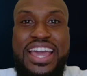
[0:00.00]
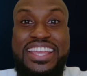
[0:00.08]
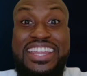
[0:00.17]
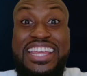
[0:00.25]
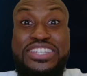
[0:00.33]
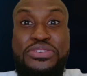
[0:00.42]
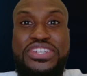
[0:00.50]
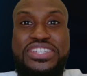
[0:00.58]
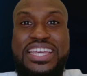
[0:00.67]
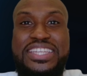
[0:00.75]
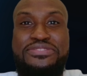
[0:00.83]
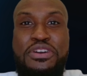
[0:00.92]
And the next question
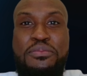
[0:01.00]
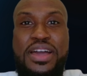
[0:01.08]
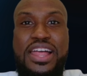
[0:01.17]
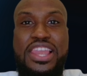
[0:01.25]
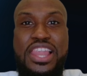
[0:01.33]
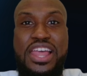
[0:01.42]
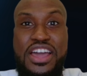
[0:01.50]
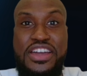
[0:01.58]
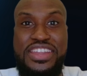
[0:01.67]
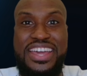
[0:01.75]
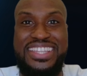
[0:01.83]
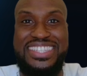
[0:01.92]
is from
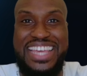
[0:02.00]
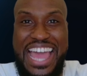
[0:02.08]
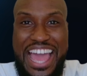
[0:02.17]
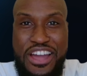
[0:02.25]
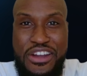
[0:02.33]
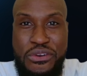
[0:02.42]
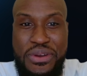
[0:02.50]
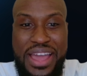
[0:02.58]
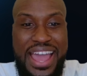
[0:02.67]
Learn Tau,